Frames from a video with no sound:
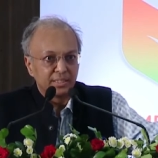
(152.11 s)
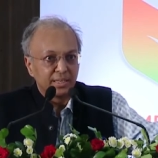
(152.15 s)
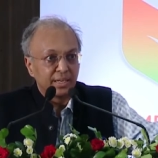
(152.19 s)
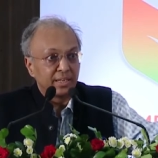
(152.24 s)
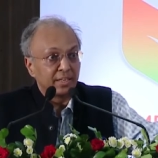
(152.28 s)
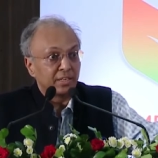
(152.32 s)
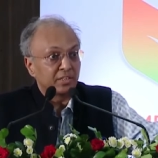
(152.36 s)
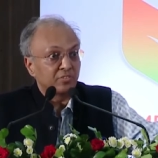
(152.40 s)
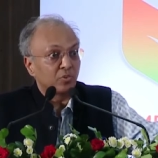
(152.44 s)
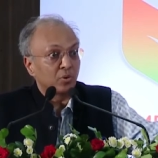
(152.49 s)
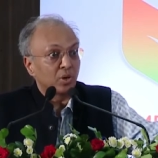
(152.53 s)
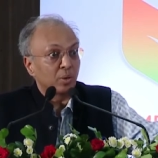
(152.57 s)
And
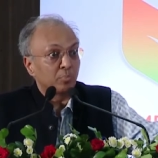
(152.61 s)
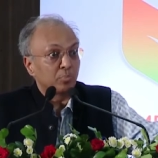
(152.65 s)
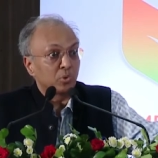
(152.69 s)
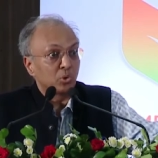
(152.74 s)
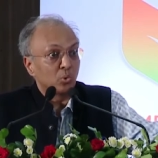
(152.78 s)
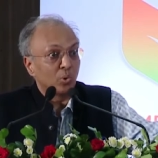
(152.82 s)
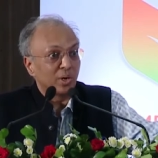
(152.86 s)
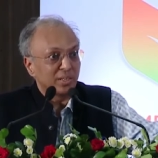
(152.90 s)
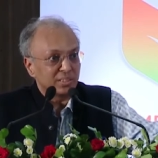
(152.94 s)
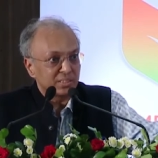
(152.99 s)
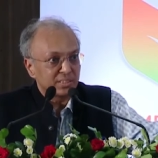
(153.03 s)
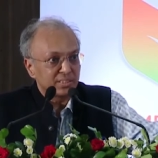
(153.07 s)
it is for up
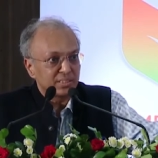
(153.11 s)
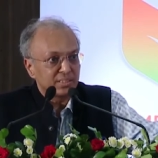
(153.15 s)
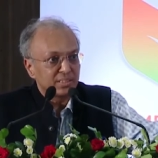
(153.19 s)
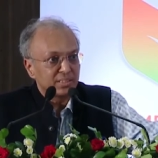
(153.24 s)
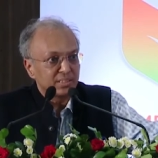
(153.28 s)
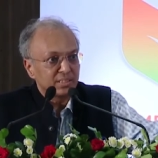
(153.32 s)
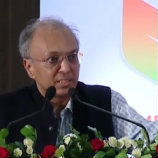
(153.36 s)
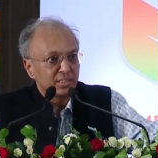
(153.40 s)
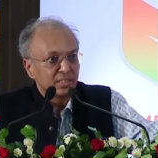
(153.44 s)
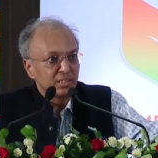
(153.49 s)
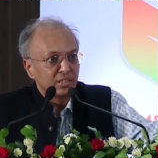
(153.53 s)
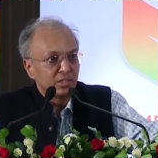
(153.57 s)
to us
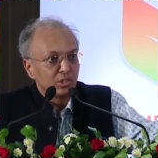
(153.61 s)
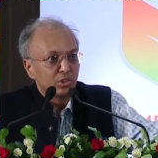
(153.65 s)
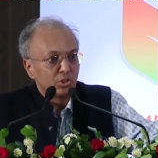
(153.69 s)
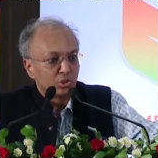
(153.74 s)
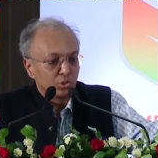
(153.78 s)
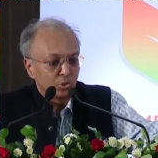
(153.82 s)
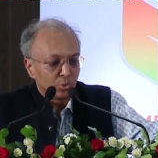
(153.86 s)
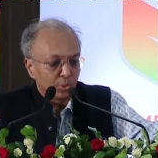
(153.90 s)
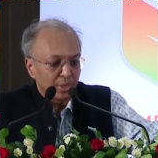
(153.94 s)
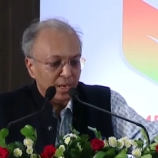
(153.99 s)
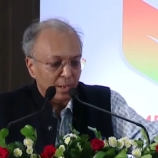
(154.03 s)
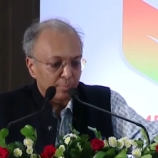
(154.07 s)

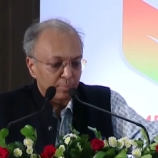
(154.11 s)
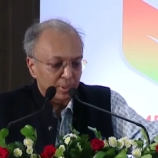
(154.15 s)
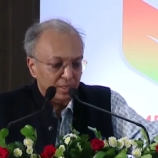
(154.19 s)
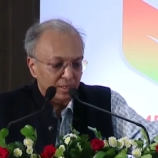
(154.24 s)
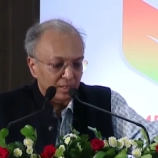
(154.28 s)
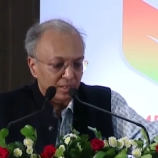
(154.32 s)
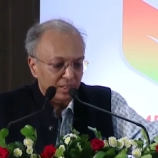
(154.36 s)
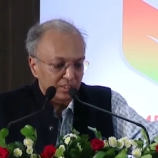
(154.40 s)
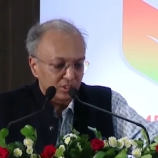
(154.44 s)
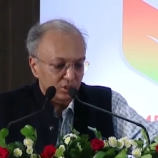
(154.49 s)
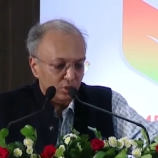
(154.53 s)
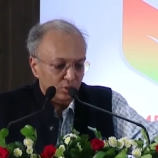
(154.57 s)
to
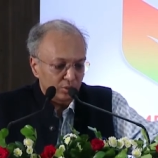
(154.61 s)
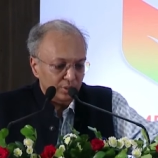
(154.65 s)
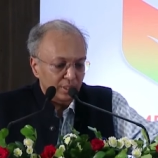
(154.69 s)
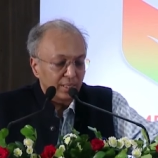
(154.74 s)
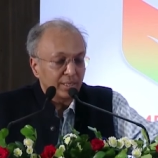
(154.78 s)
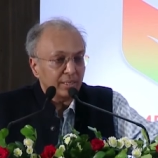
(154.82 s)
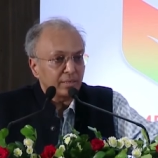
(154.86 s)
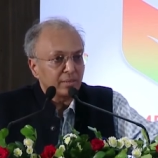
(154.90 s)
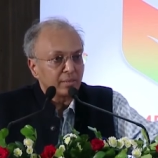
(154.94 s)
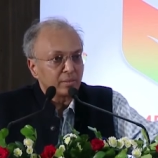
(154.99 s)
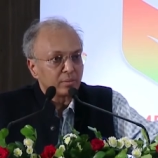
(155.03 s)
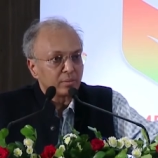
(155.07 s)
capitalize on that.